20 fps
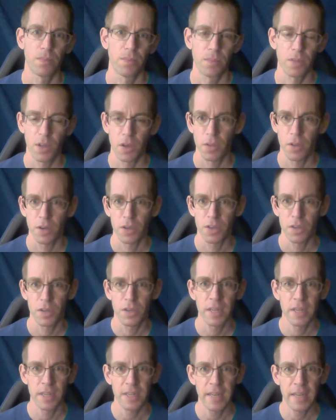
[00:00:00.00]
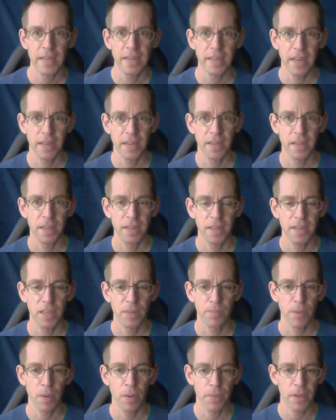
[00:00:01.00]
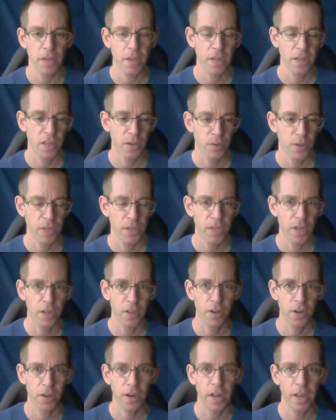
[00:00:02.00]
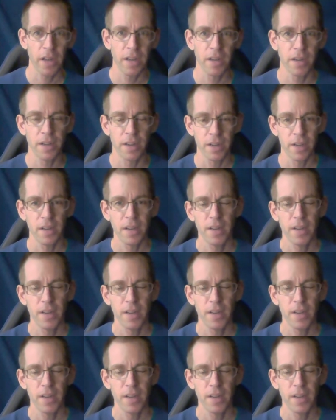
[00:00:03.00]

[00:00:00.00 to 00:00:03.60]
So there's distinct entities bumping into each other, and